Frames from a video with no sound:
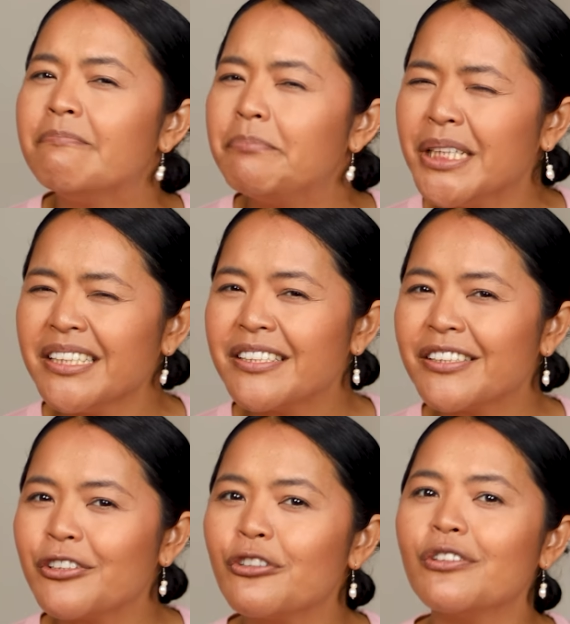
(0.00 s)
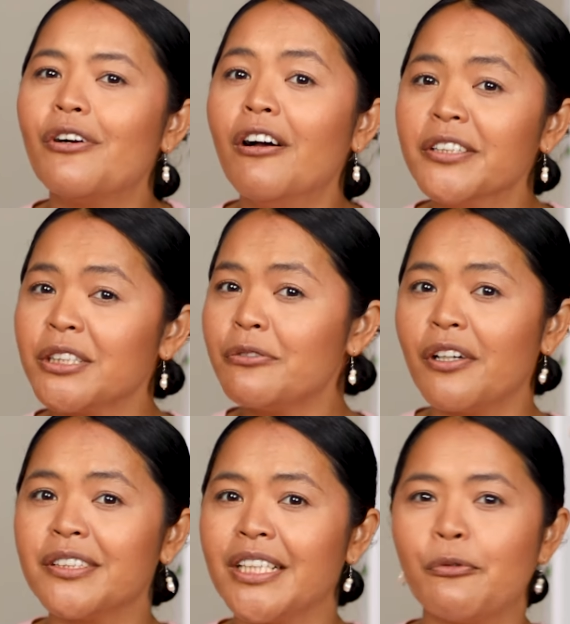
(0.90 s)
But you're also
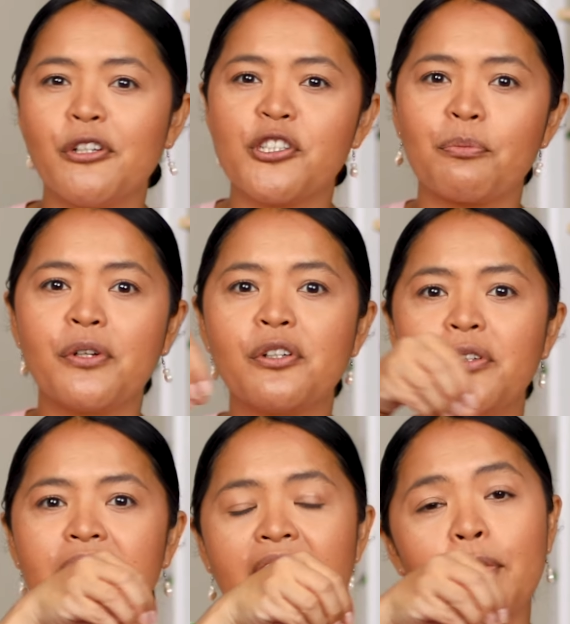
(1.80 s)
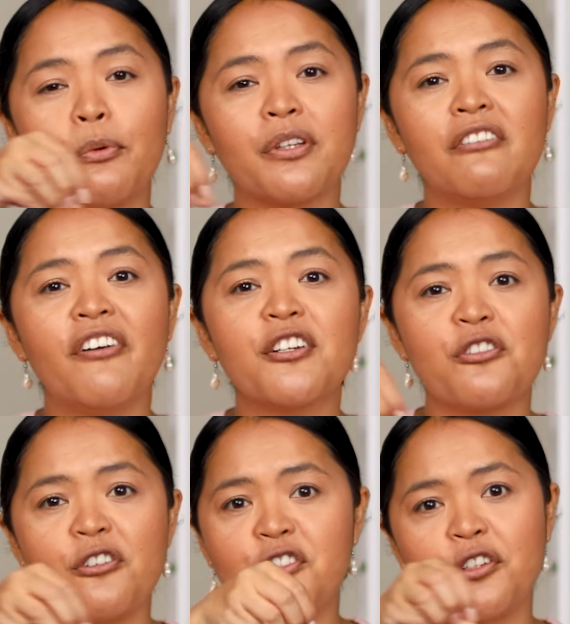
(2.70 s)
dusting when you sprinkle a cake with
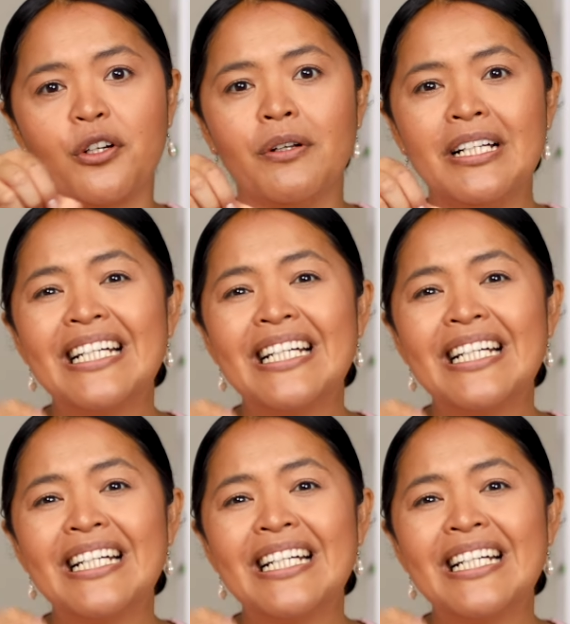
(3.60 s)
confectioner's sugar,